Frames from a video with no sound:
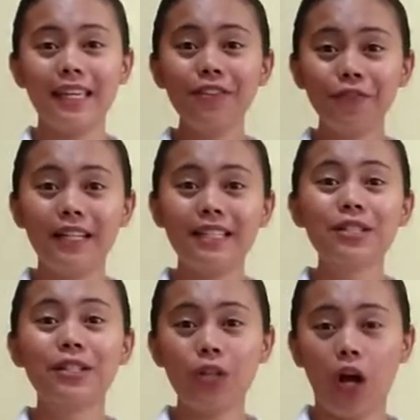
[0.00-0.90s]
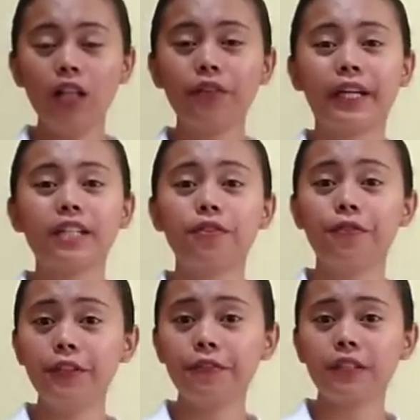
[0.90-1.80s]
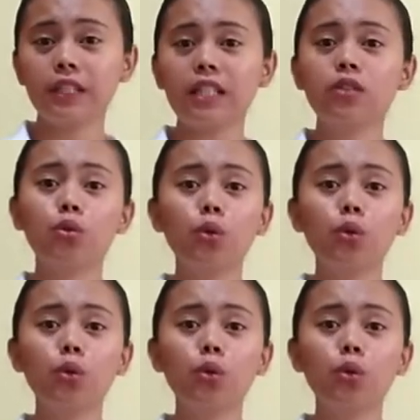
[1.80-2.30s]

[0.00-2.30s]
Infants could tolerate 50